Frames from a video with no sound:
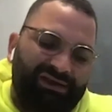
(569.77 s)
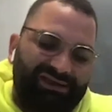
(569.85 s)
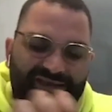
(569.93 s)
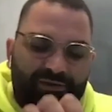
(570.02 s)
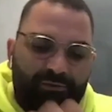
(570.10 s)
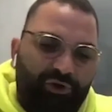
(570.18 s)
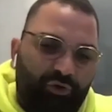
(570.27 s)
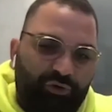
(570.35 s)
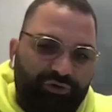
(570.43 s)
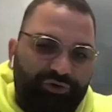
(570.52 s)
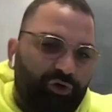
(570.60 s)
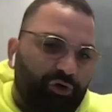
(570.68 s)
a little bit
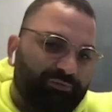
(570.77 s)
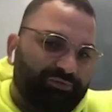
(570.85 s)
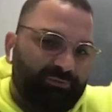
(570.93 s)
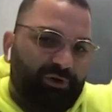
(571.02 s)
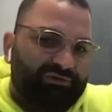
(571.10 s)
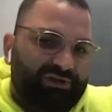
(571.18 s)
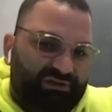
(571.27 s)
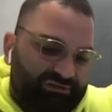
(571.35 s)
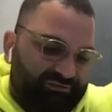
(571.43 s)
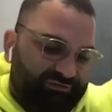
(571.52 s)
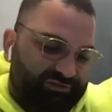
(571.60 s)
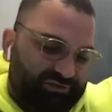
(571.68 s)
older homes, about 10
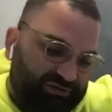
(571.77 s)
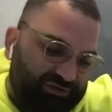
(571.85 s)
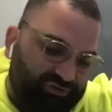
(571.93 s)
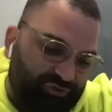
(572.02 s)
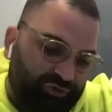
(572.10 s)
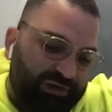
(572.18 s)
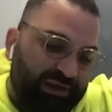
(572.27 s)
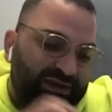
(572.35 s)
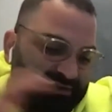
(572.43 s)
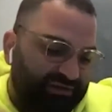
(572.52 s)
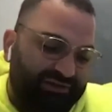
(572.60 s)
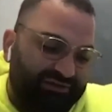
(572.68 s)
to 15 years old.
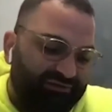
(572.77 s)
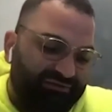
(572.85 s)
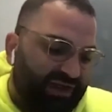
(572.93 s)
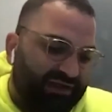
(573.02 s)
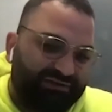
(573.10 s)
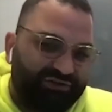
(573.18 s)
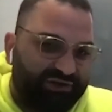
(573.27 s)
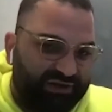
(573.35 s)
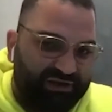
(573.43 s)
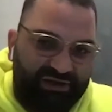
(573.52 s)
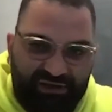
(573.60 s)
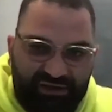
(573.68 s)
Yeah. Is it
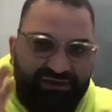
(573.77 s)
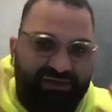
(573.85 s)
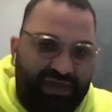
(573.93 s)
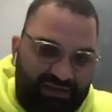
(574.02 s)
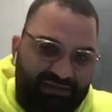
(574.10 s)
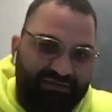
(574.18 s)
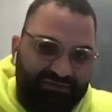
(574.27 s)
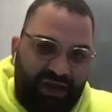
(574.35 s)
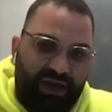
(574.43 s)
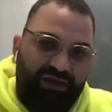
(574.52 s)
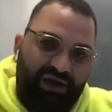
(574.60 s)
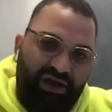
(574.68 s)
factoring in that
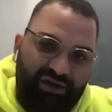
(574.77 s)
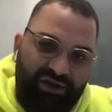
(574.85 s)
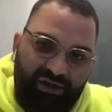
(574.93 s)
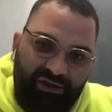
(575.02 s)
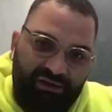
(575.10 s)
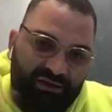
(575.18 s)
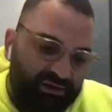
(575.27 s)
entire area?